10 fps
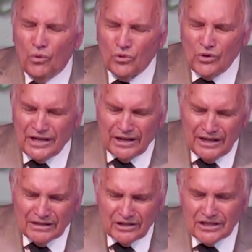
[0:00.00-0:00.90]
Look at,
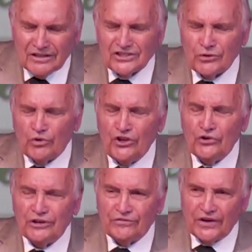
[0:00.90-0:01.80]
listen, when you
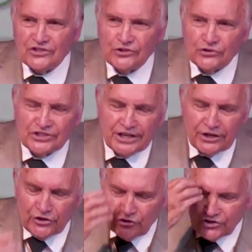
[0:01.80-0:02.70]
confess your
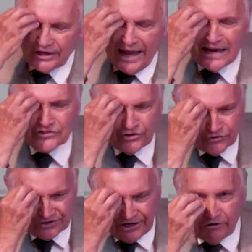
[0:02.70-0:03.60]
sin, you should ask
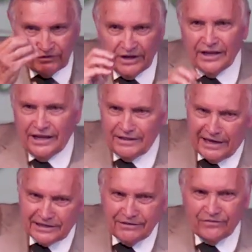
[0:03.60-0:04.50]
yourself in
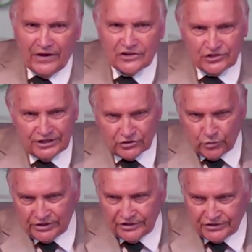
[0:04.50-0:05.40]
that confession, is
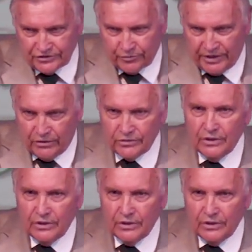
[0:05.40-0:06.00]
what this is about.